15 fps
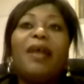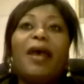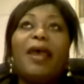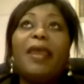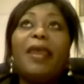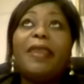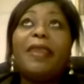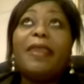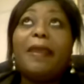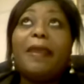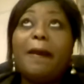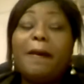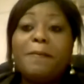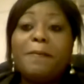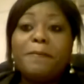
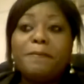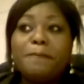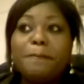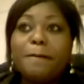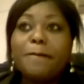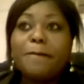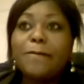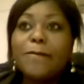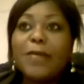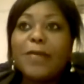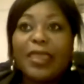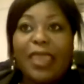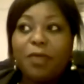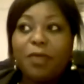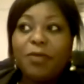I
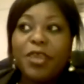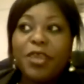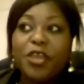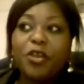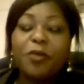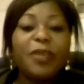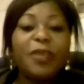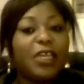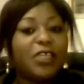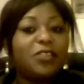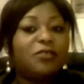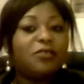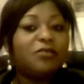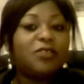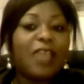came here
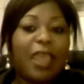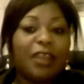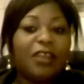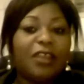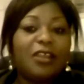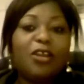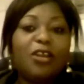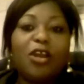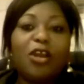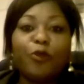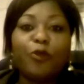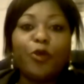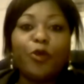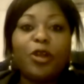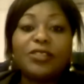because Canada
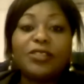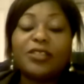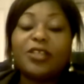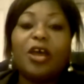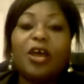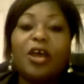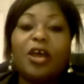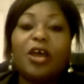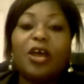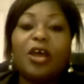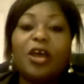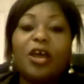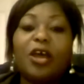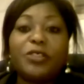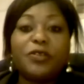offers us a lot
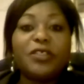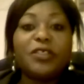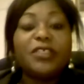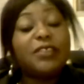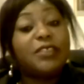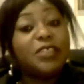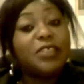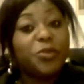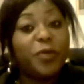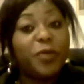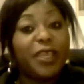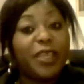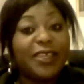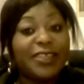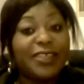more opportunities
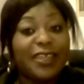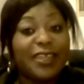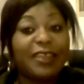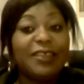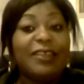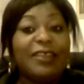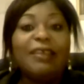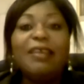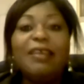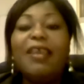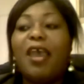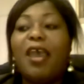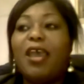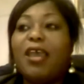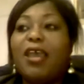than Jamaica did,
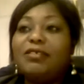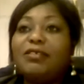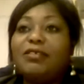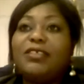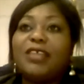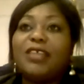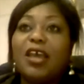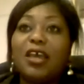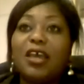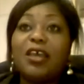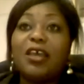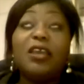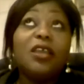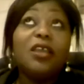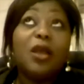and
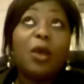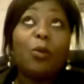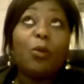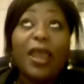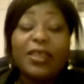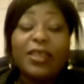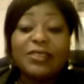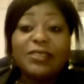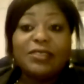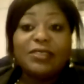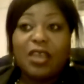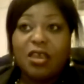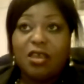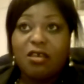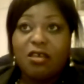
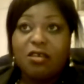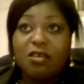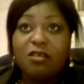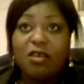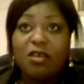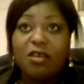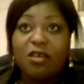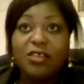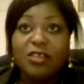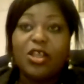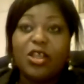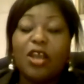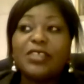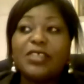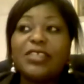as
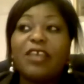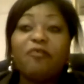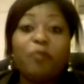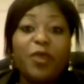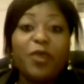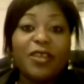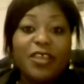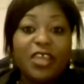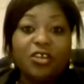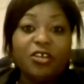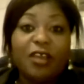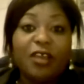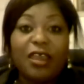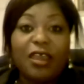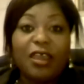long as I've been
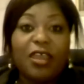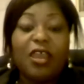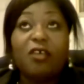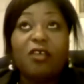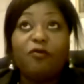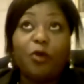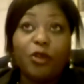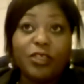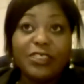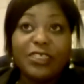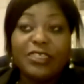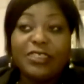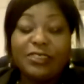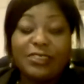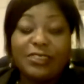here, I have
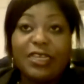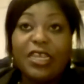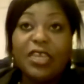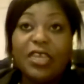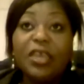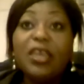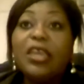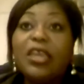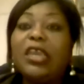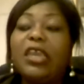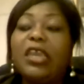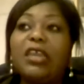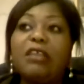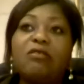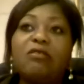worked in the city.
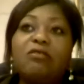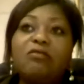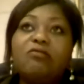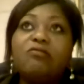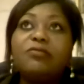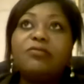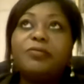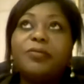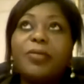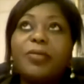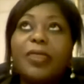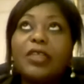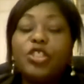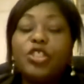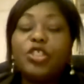In
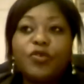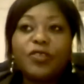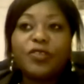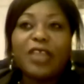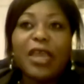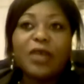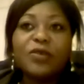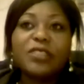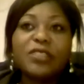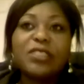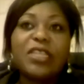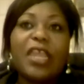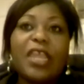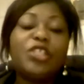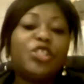
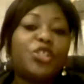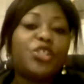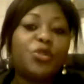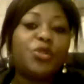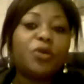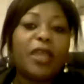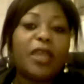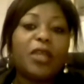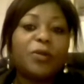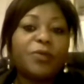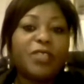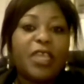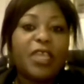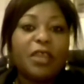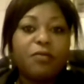2002, I
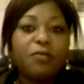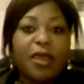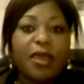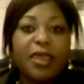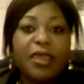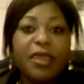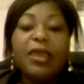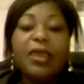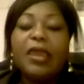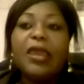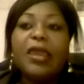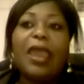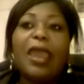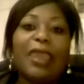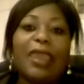obtained my
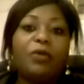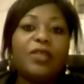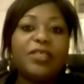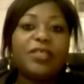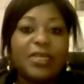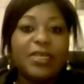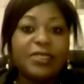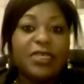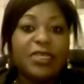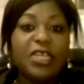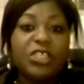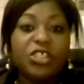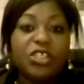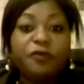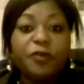accounting
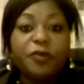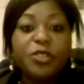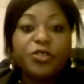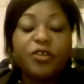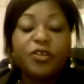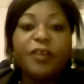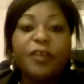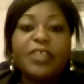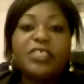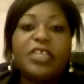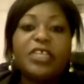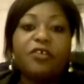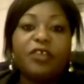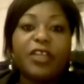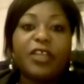designation from the Certified
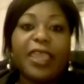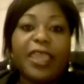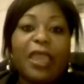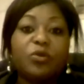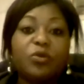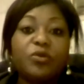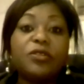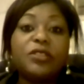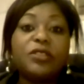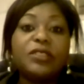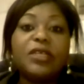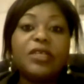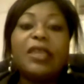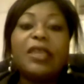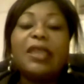General Accountant,
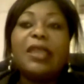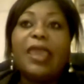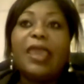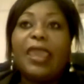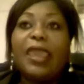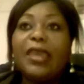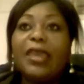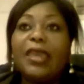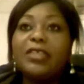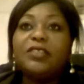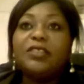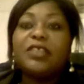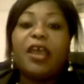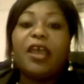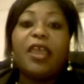
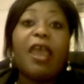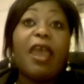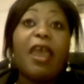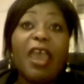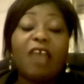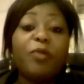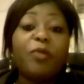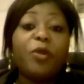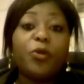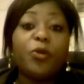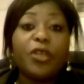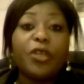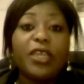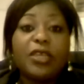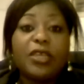and I have been
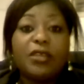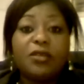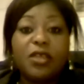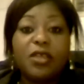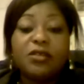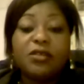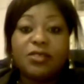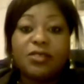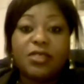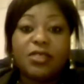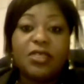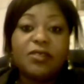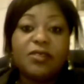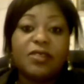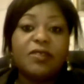working in the
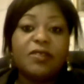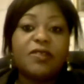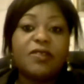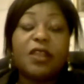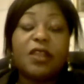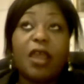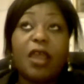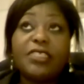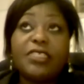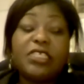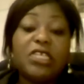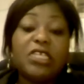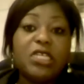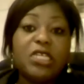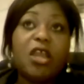city since
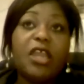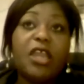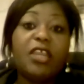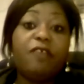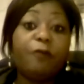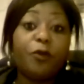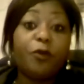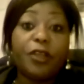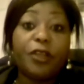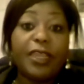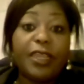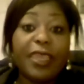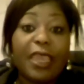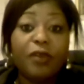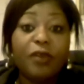1994 in the
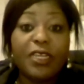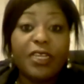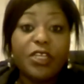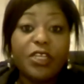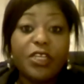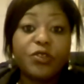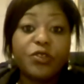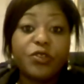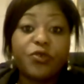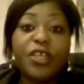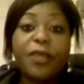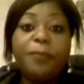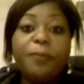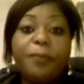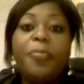accounting
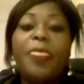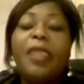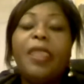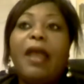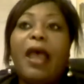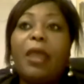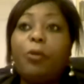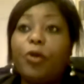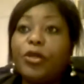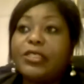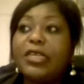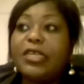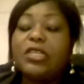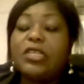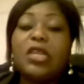industry. I
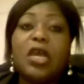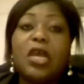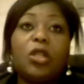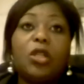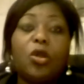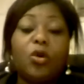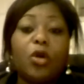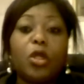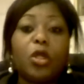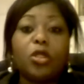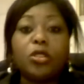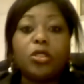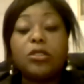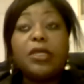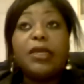worked in
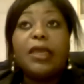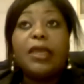local